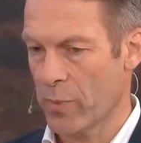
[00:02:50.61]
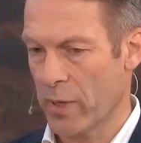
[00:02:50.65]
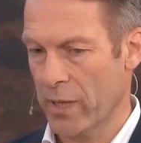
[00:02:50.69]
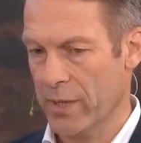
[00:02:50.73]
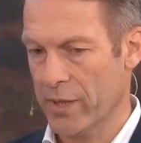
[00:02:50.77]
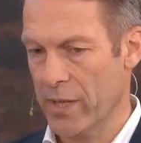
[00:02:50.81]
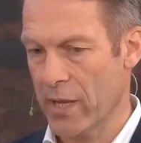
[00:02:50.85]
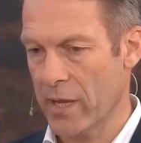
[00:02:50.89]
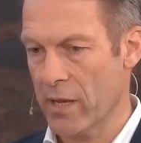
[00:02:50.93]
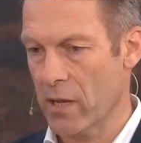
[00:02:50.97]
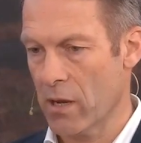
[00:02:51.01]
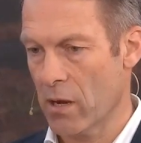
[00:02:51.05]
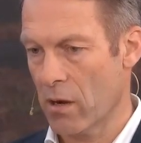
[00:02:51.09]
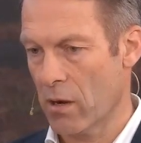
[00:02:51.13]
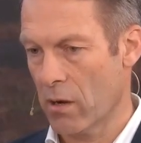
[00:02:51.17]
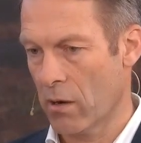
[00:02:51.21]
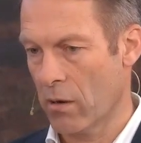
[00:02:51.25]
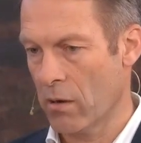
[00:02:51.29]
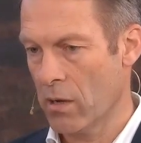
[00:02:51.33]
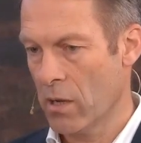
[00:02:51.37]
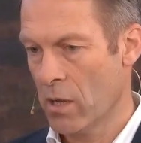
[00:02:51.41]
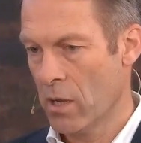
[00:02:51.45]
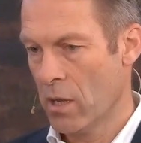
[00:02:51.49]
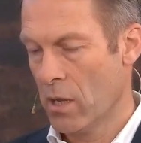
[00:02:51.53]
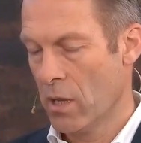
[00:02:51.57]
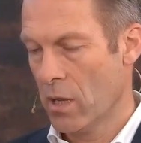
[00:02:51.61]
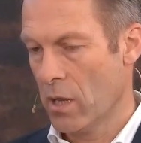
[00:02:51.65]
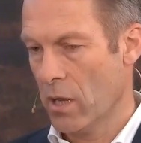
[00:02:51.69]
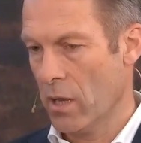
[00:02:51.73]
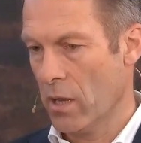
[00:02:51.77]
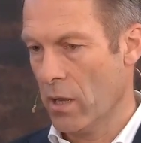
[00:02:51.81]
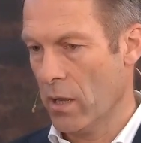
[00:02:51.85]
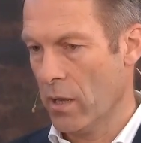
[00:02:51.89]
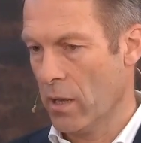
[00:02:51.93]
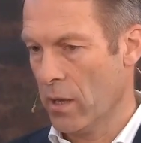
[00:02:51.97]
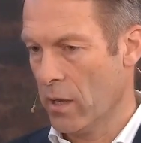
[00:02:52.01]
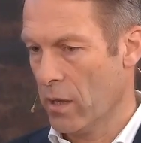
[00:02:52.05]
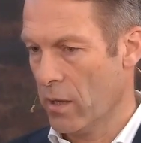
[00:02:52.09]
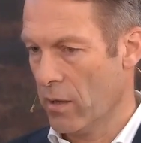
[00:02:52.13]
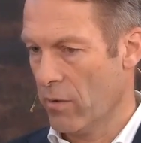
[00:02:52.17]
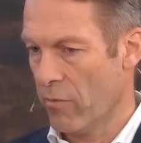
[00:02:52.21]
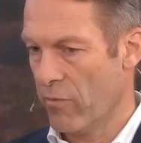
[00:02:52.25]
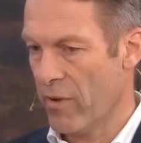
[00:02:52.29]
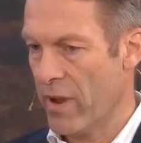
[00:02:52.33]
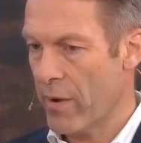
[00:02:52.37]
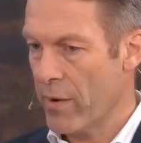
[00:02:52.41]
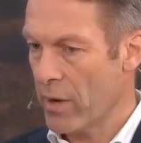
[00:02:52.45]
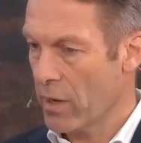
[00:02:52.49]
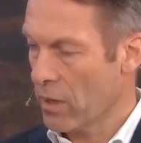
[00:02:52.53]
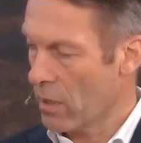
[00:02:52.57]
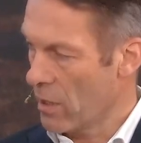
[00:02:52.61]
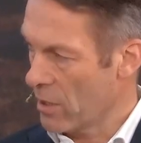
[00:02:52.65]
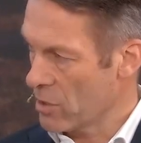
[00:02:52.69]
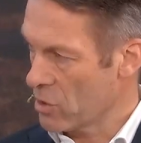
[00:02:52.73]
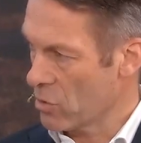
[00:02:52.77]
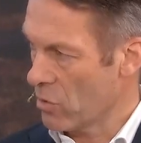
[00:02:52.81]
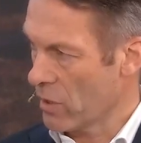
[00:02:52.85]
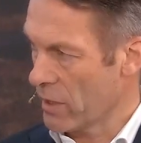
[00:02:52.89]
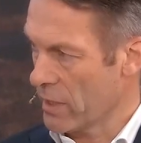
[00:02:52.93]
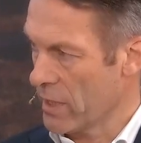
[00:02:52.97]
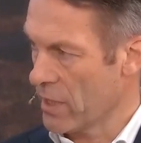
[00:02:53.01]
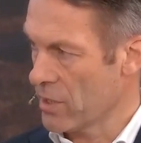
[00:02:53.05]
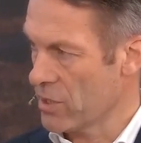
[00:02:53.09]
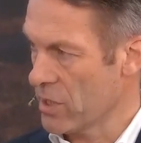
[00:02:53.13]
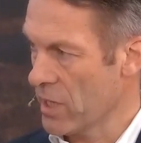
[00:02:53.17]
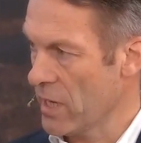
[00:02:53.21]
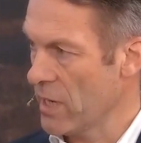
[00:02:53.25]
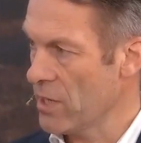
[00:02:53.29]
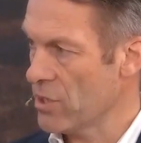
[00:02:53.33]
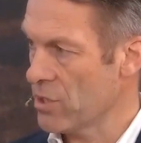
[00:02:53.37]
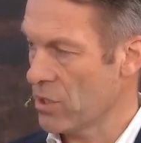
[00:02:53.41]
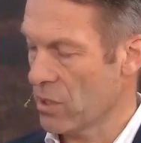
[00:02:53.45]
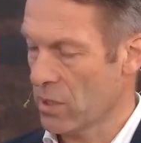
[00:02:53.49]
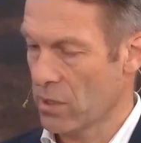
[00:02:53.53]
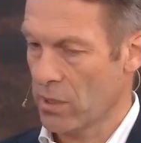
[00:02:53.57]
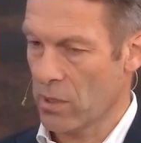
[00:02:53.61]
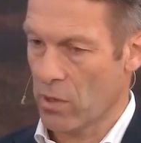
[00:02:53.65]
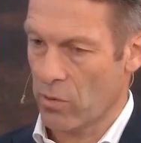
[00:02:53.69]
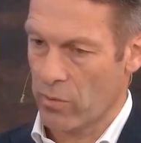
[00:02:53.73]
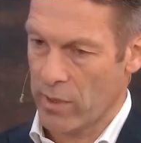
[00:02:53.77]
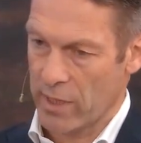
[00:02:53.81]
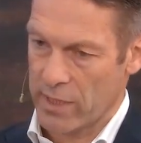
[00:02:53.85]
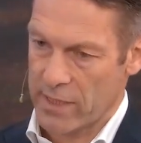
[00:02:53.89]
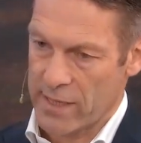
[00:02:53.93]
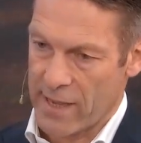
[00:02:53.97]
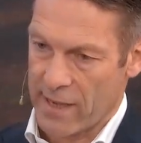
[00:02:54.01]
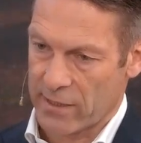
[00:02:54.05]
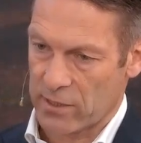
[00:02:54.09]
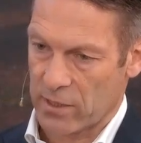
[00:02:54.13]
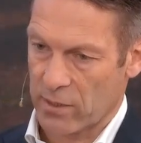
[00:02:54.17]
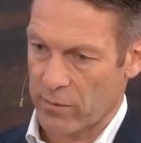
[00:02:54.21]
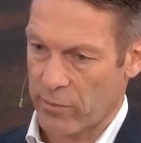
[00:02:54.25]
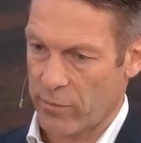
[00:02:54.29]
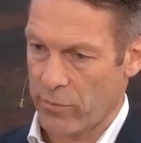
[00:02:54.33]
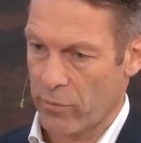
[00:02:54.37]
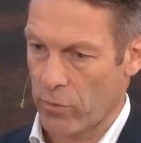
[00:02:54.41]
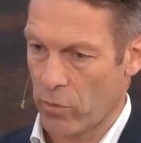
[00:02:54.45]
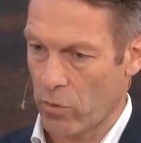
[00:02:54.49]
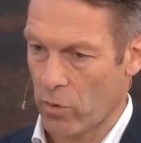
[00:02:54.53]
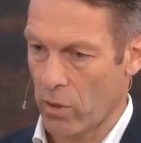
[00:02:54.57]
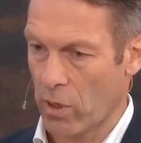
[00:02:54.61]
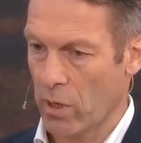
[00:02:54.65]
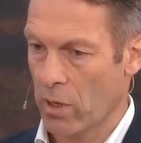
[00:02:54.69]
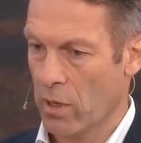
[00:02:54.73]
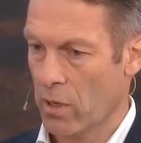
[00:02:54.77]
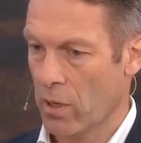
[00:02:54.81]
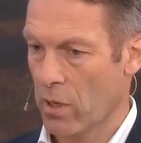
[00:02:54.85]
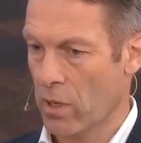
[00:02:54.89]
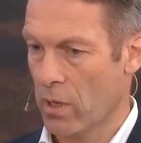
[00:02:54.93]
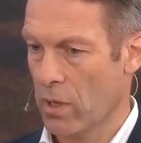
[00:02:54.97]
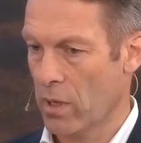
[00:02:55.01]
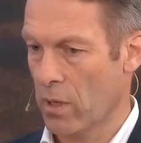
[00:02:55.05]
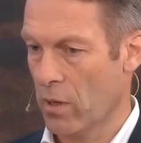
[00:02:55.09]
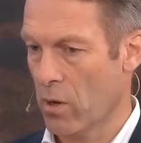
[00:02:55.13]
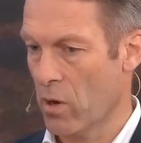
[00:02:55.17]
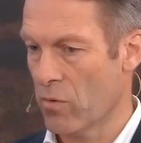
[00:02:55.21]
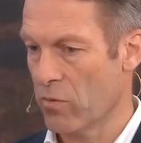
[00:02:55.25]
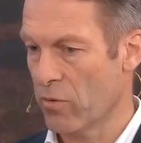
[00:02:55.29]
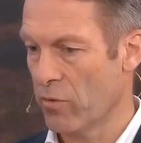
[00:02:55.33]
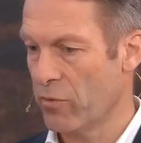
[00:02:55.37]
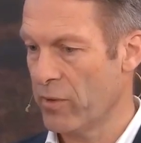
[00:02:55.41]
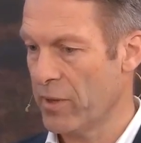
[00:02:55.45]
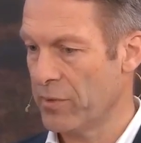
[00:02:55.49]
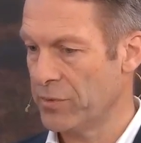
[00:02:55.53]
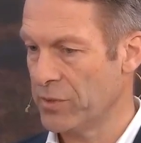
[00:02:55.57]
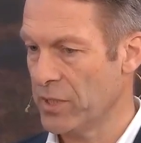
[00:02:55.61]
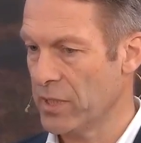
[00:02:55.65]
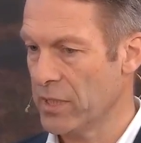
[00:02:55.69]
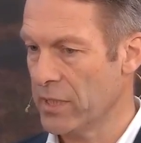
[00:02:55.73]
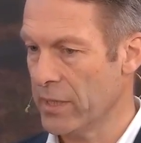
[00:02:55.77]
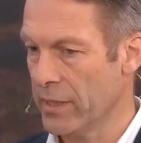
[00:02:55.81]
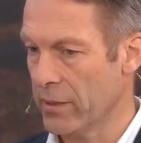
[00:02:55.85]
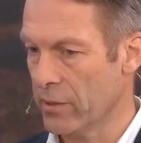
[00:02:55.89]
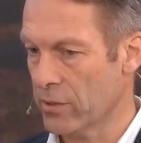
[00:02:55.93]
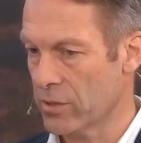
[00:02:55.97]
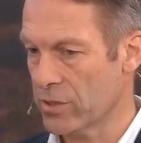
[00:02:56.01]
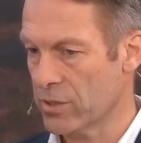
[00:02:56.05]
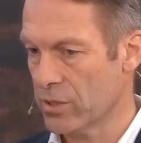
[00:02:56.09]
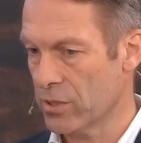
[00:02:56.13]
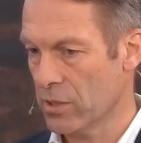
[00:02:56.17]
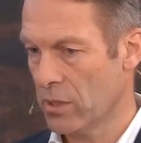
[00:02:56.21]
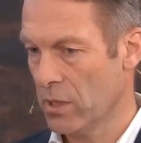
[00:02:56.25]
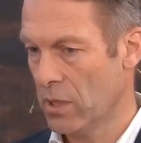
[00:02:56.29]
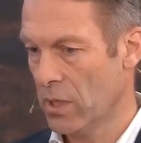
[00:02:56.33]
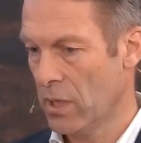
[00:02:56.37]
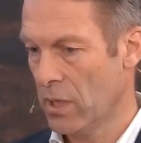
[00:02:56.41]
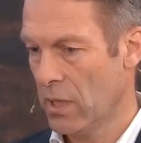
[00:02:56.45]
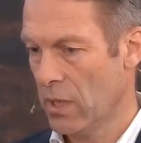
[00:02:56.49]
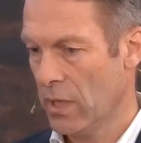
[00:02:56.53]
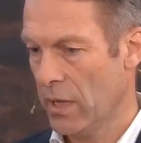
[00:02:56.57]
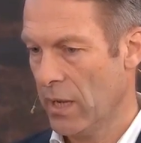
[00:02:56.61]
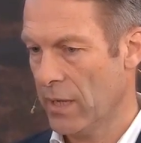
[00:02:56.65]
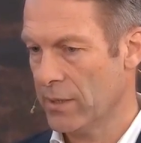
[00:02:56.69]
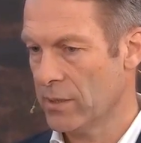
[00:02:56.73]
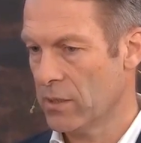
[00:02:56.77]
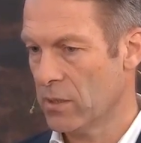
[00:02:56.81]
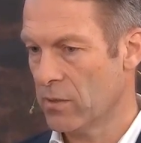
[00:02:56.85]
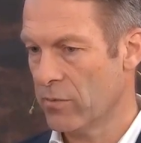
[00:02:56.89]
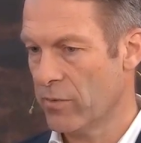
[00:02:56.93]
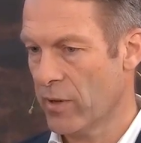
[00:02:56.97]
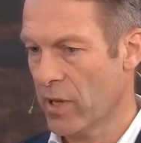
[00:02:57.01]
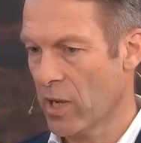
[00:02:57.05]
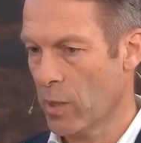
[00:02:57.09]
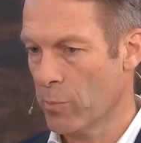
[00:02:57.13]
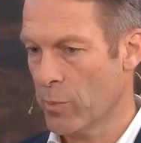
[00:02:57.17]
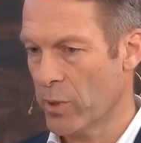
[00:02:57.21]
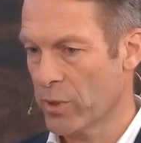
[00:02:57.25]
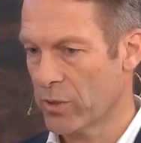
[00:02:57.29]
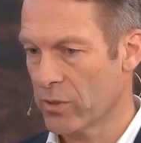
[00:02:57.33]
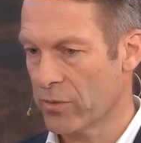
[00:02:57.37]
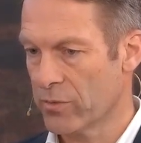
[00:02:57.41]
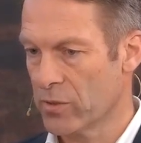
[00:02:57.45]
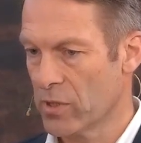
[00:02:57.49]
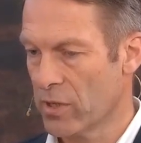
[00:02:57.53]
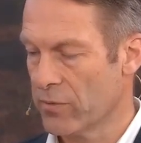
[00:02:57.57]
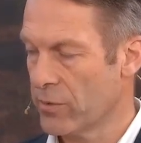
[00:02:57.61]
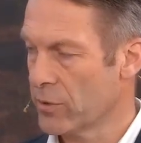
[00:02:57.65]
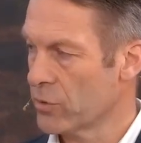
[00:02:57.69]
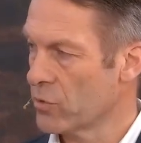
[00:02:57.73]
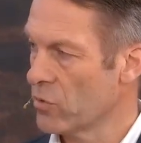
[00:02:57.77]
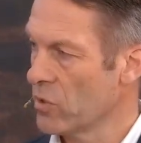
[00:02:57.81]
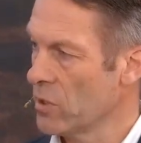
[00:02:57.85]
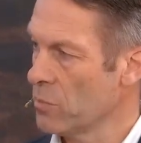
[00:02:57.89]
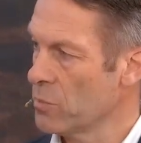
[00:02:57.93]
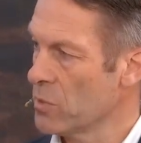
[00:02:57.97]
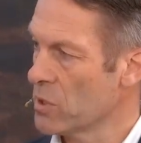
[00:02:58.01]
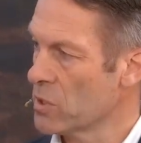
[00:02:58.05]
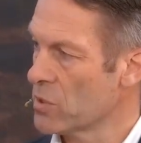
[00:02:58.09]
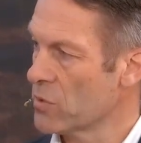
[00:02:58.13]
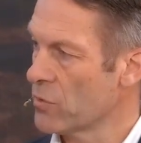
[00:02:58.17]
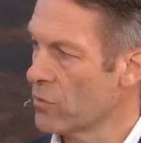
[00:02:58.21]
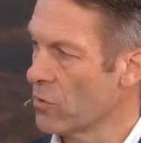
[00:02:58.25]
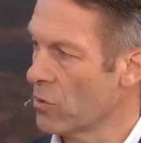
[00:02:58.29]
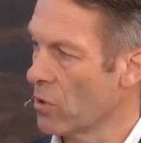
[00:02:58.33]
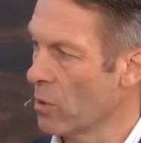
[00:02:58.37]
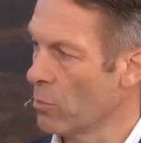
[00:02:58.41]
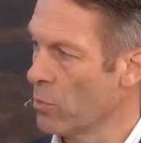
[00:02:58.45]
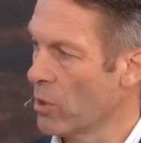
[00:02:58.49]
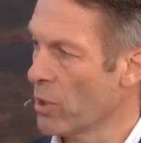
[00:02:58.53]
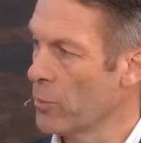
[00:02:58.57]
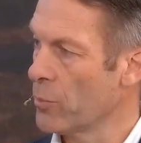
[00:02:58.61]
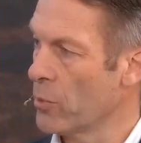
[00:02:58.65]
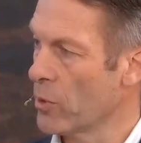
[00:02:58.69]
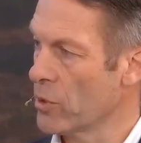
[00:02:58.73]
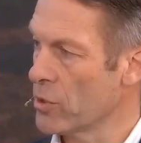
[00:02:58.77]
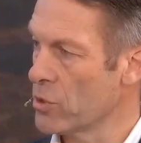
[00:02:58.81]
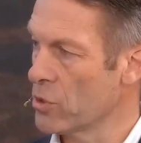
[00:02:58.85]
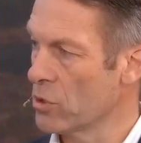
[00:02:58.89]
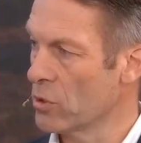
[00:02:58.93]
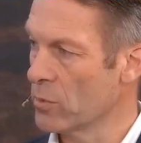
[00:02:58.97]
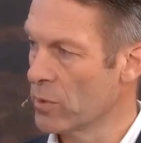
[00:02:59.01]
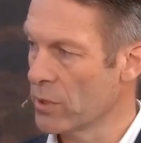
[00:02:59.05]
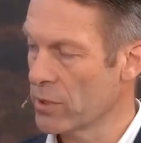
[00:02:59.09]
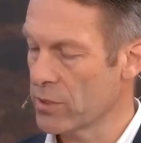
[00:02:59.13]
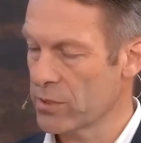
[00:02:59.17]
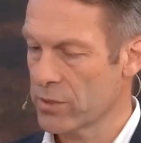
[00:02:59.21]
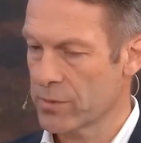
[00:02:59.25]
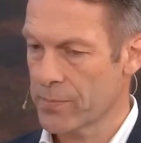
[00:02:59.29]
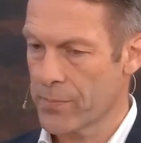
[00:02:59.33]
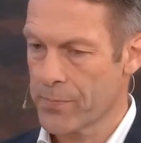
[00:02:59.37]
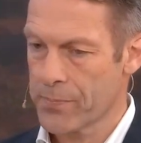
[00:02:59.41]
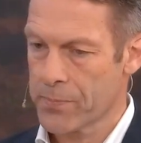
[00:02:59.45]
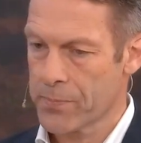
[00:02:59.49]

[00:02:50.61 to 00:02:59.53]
And they are a very large organization already active for over 50 years in the development of novel treatments for blood-borne tumors.